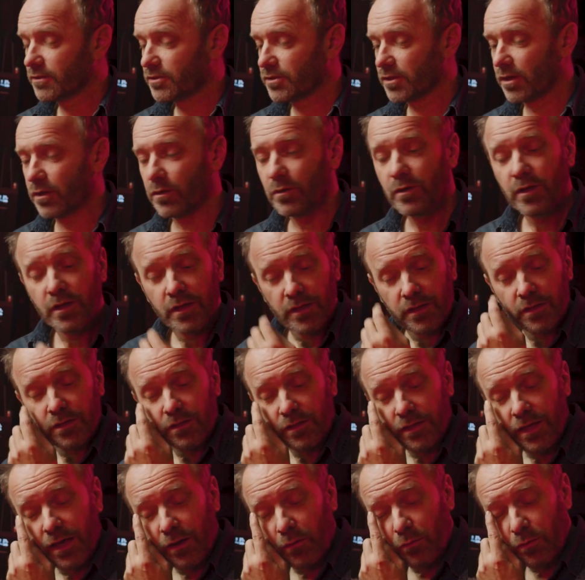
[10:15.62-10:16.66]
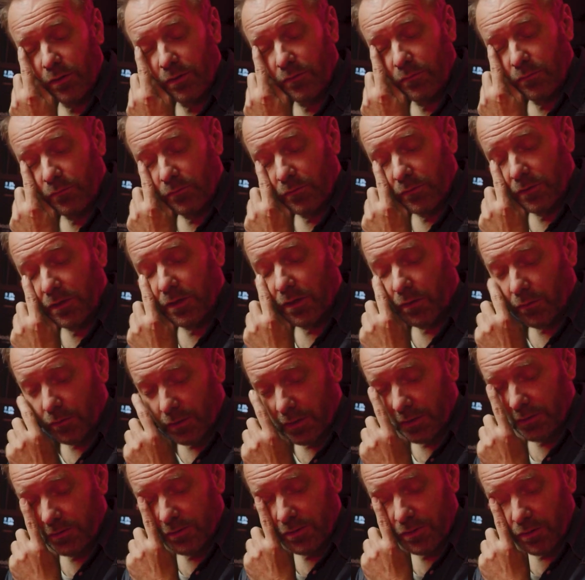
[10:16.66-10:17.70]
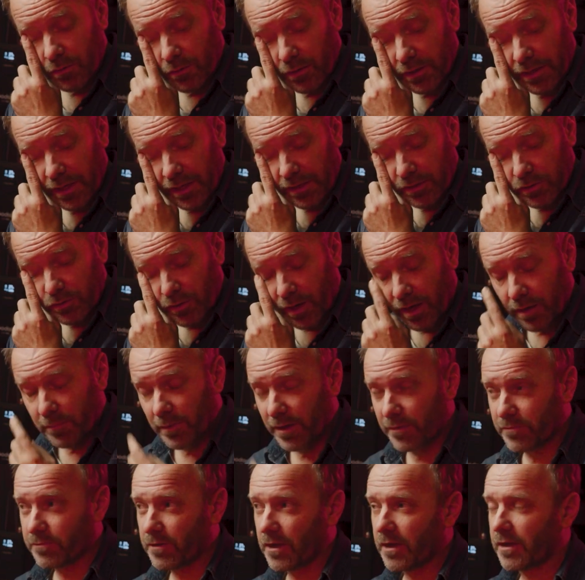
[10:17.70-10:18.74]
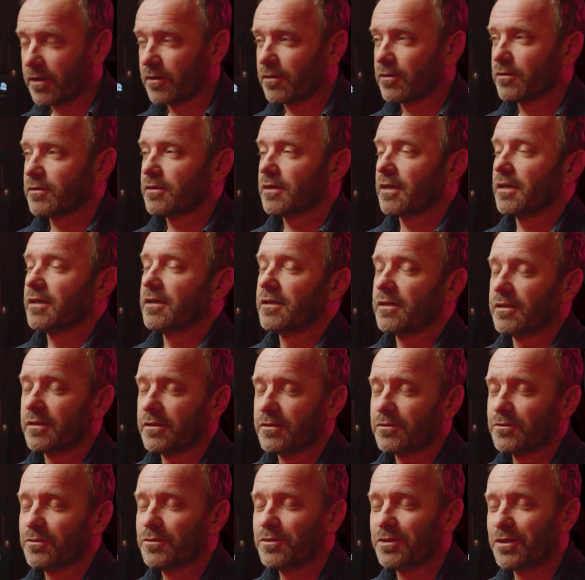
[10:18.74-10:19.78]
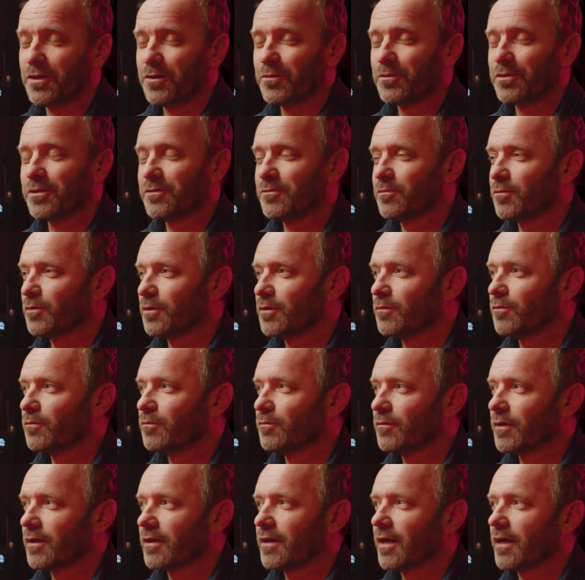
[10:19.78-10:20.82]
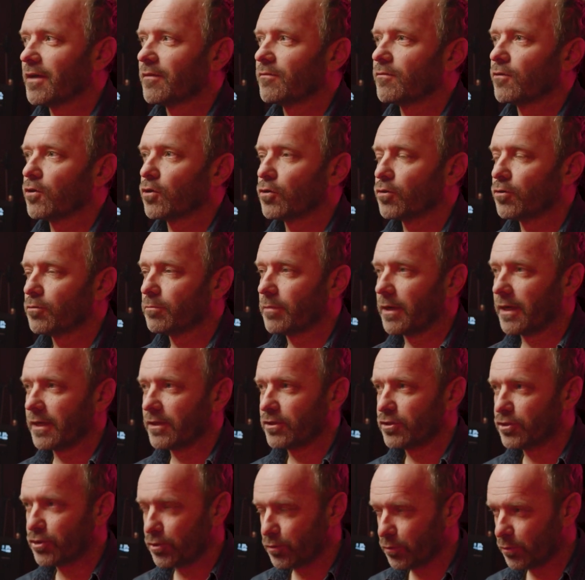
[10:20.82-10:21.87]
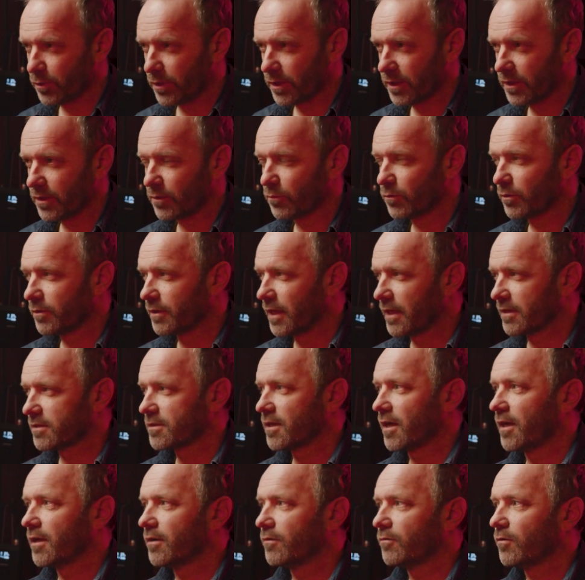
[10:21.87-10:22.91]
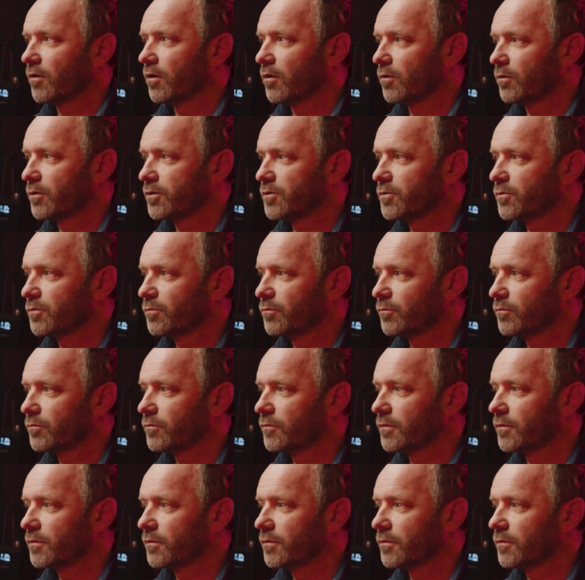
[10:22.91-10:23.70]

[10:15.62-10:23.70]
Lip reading: and so and so again, trial by fire. We kind of learn by doing, and that's kind of always